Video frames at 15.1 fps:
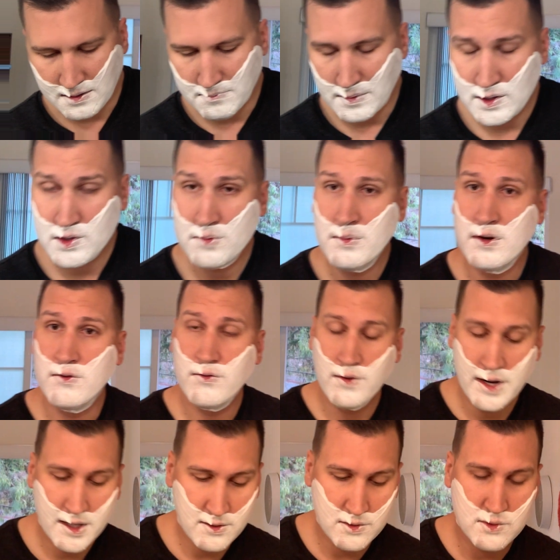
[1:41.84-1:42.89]
the measurement of
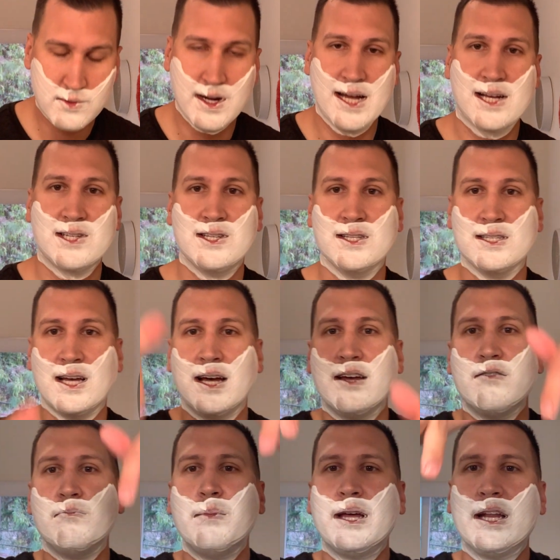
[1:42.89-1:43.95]
fragrance reactions, I
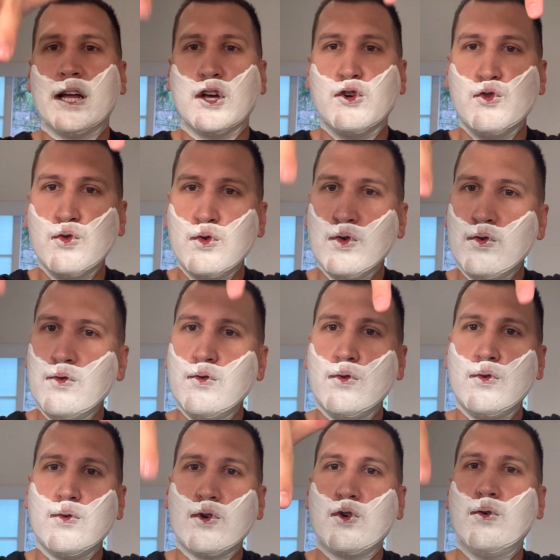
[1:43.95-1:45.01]
have made a Google
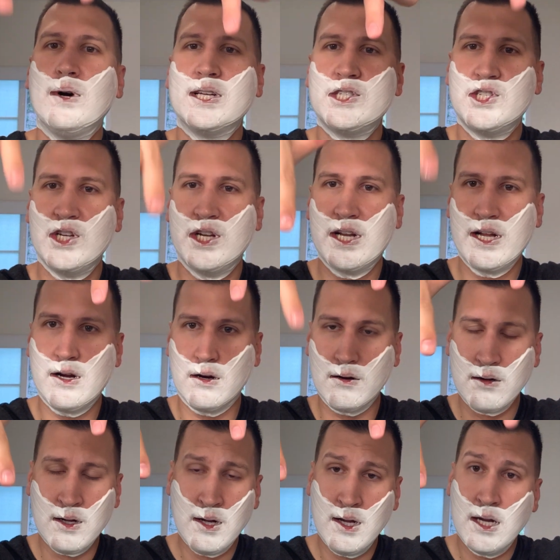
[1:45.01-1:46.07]
questionnaire
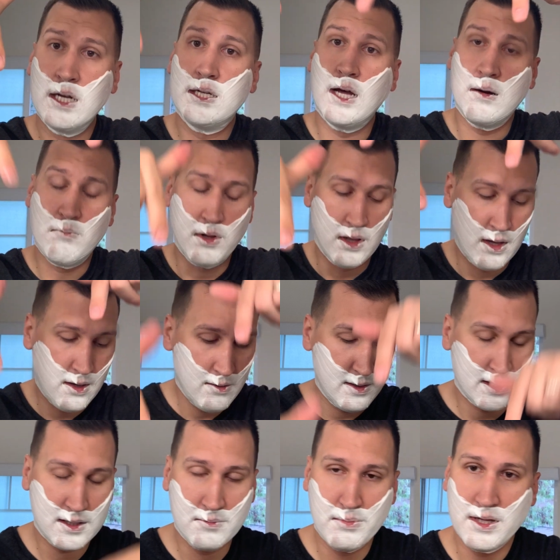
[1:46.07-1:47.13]
down below.
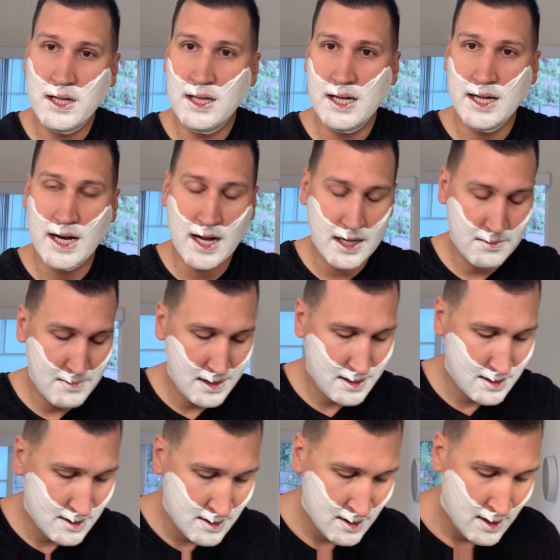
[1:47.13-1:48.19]
It's completely
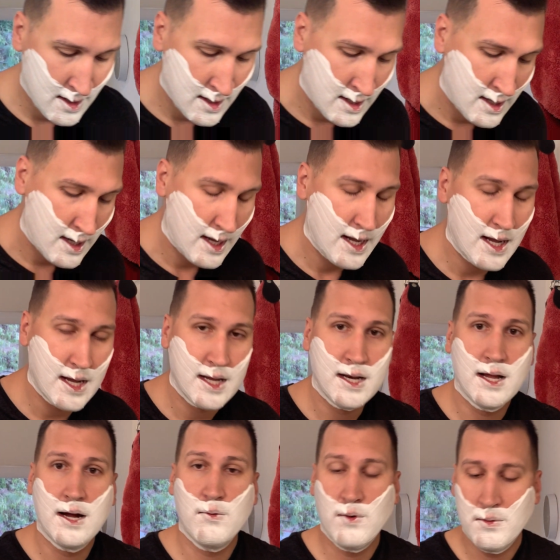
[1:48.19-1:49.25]
anonymous, and
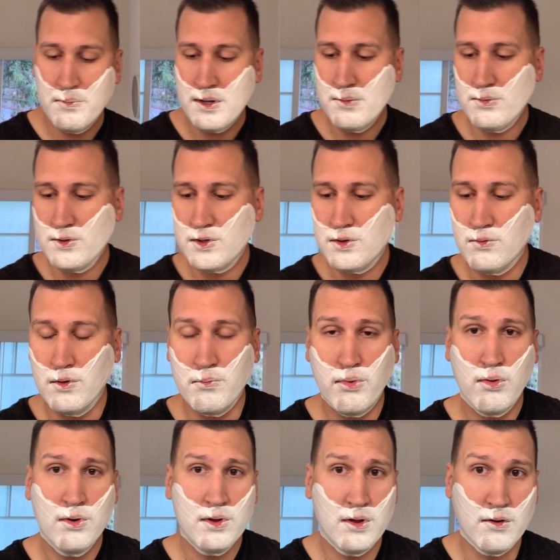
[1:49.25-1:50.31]
I want people to
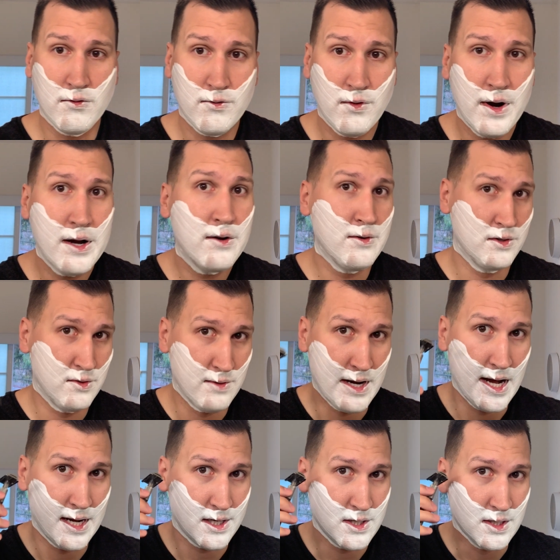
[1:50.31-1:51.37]
report their fragrance
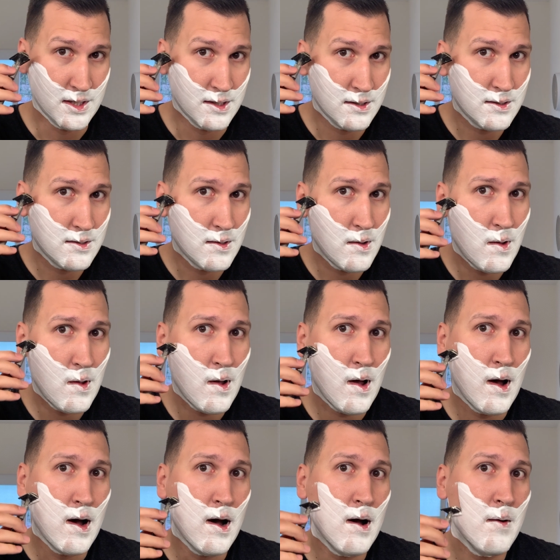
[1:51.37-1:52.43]
reactions.
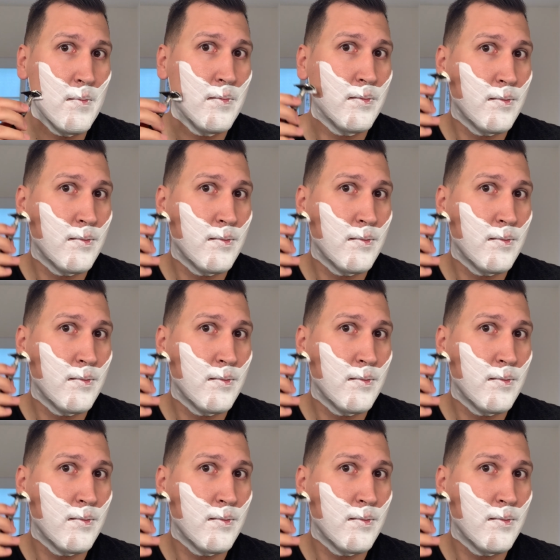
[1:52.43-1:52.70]
And